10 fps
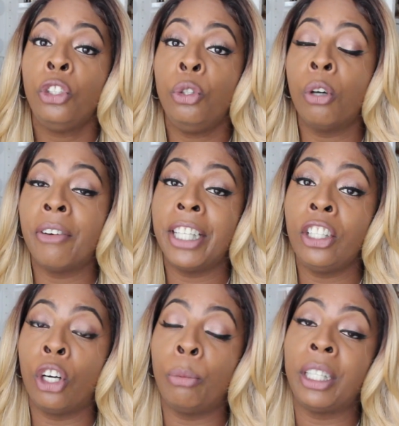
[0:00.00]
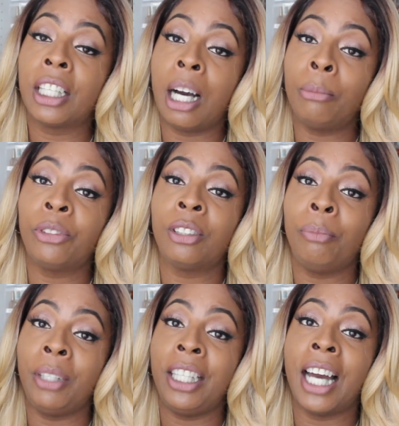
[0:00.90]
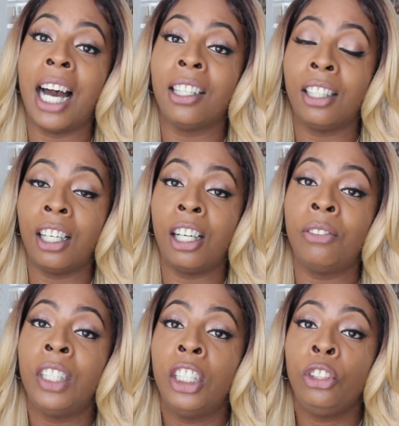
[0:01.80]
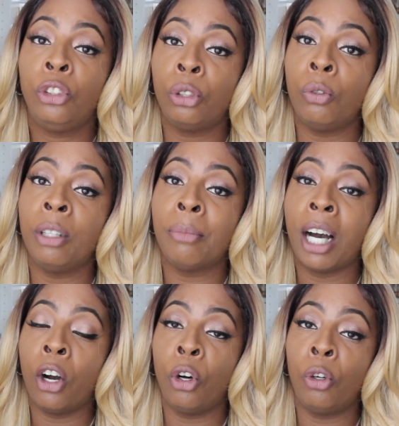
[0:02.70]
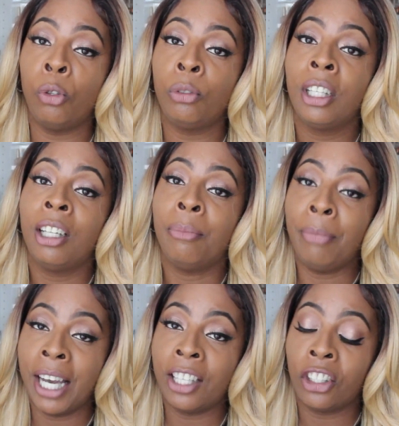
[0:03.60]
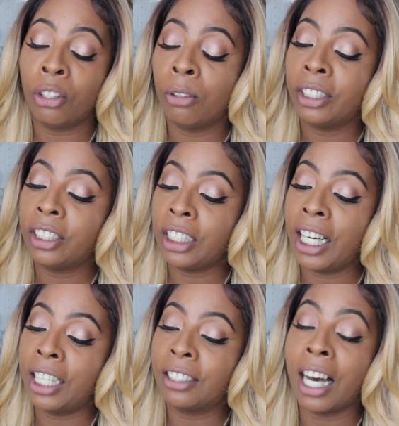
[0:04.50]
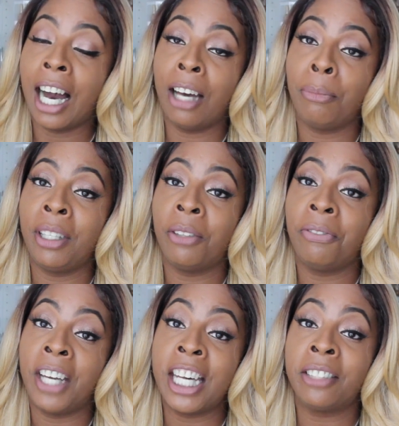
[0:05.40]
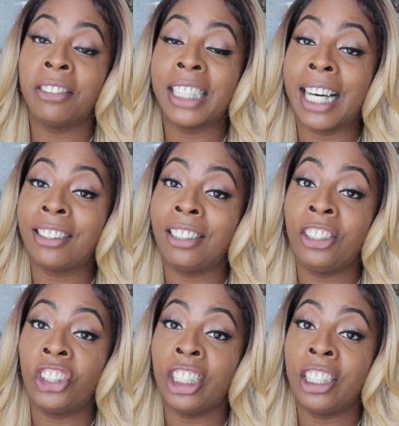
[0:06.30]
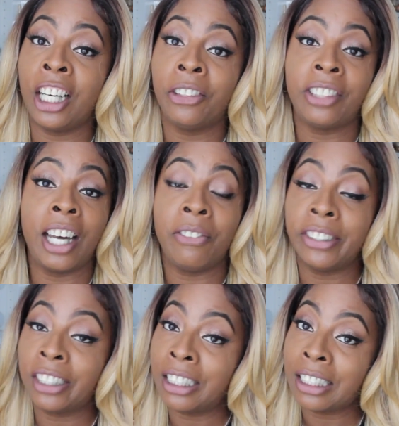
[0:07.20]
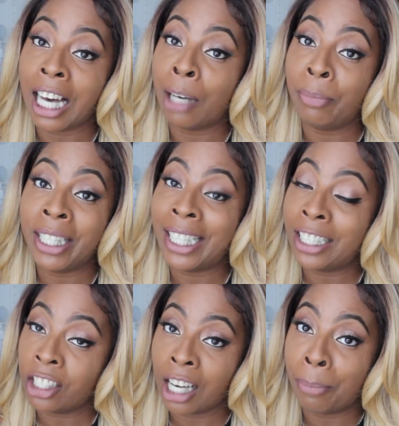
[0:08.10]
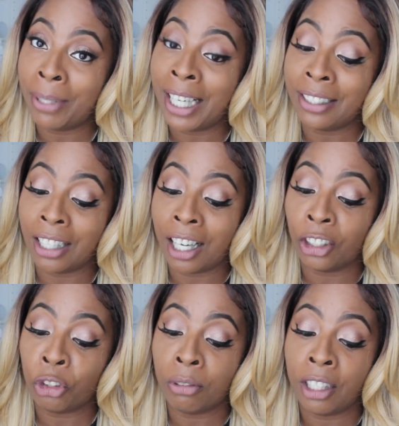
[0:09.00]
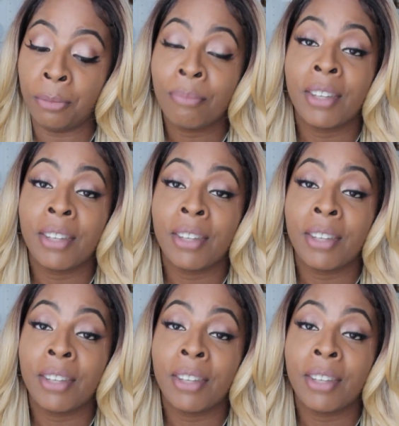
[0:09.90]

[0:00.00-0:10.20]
you already know when it comes to me, I love doing my own manicures. Yes, I've been a fan of Sassy and Chic Nails ever since I began shopping at Dollar Tree.